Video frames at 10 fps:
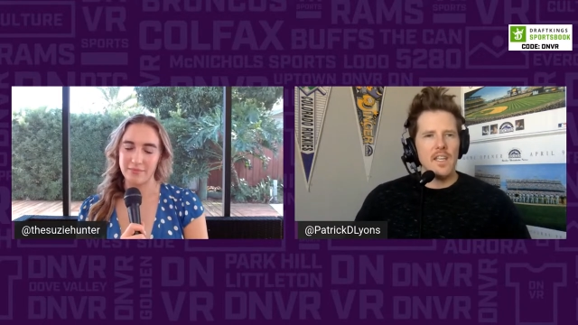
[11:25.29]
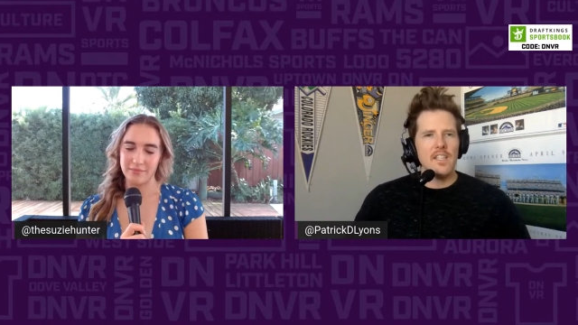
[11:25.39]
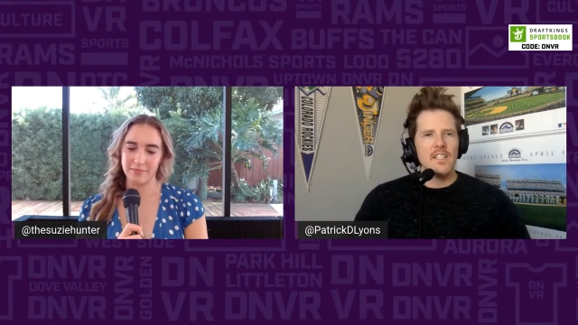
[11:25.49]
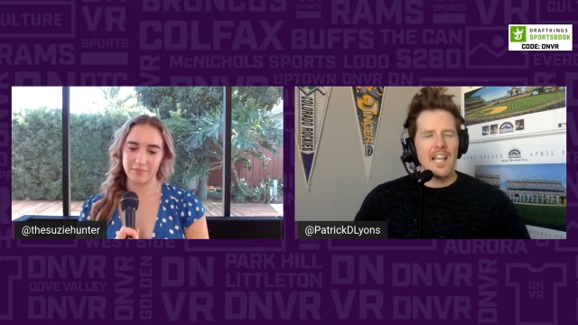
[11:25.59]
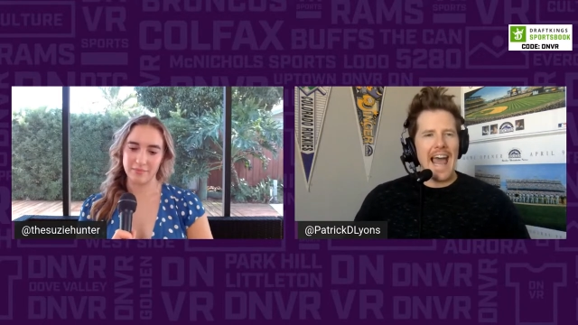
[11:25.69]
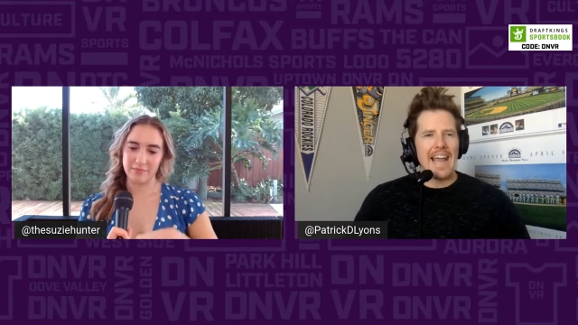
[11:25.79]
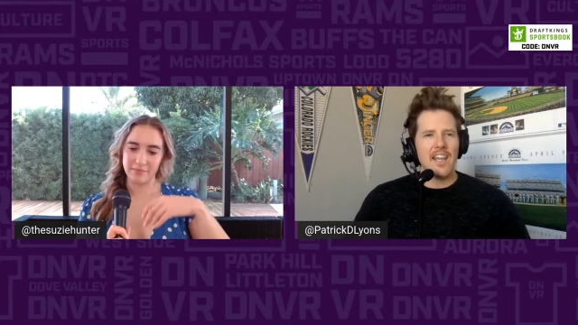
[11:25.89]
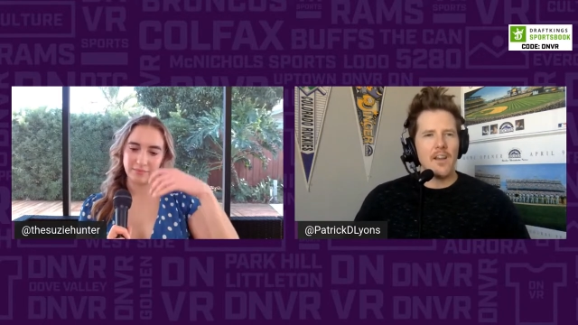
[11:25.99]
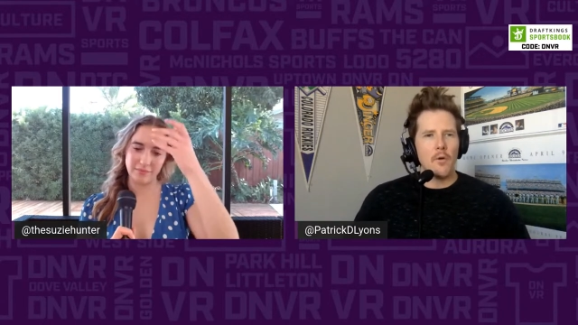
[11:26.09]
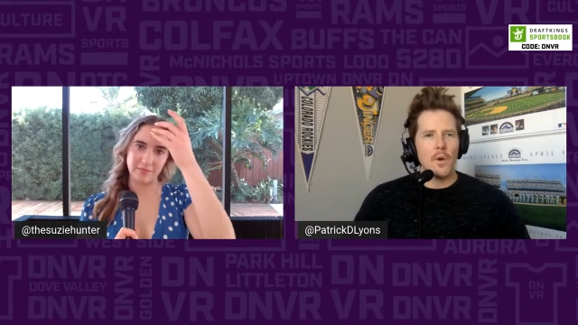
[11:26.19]
Speaker 1: is
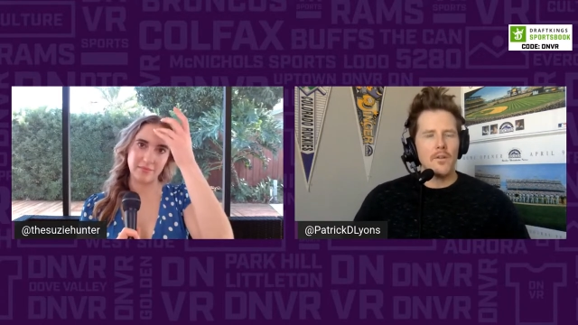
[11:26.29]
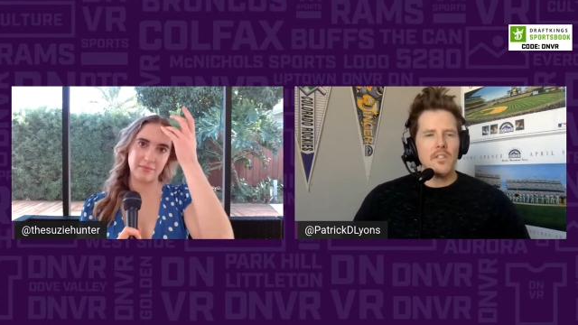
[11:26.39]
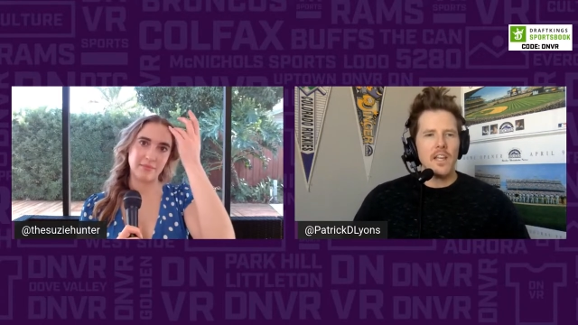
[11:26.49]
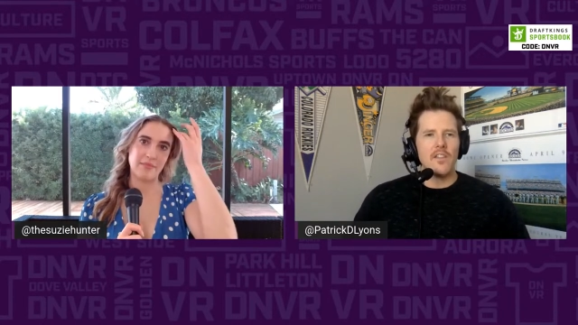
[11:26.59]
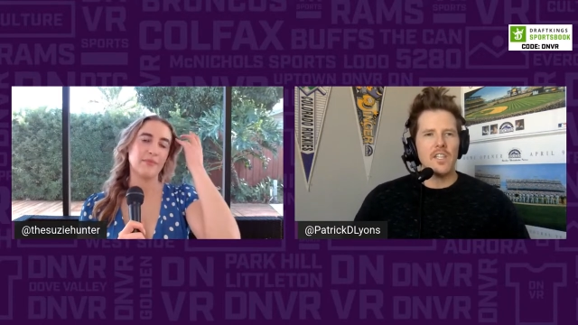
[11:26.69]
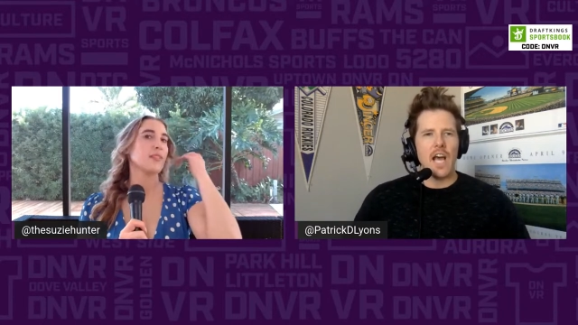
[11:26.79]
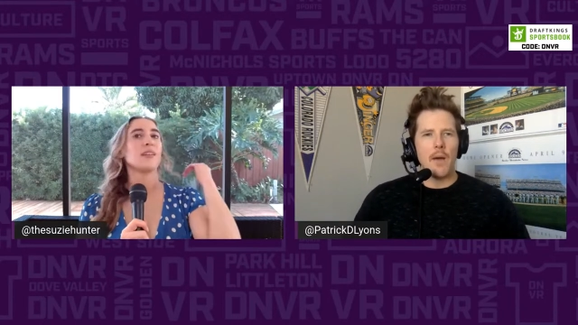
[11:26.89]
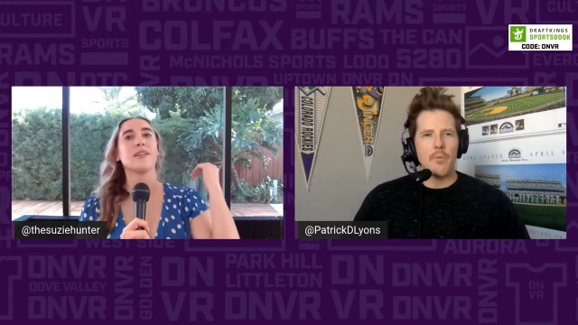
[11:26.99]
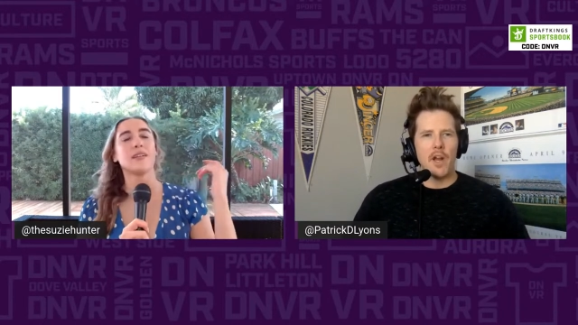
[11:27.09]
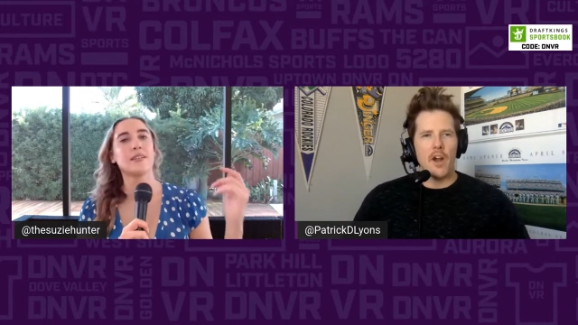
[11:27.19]
lacking, or where's like the
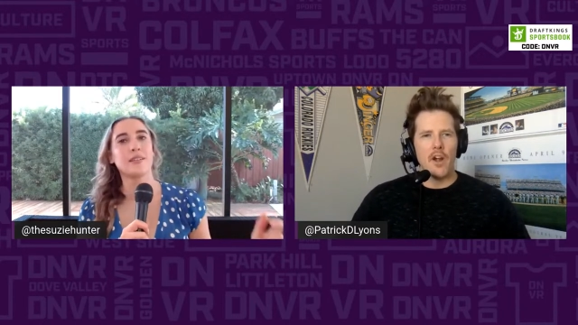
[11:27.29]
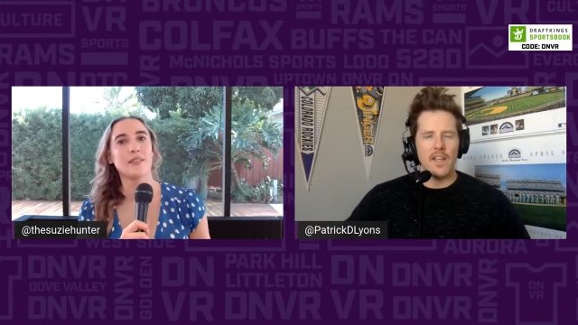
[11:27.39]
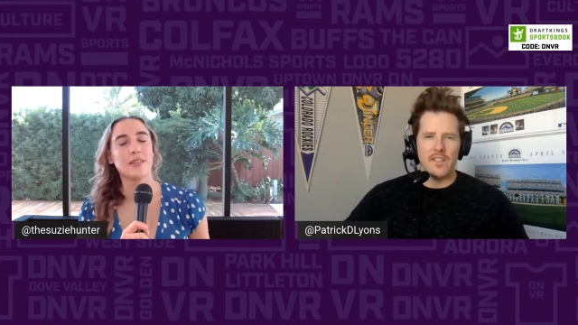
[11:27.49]
top priority?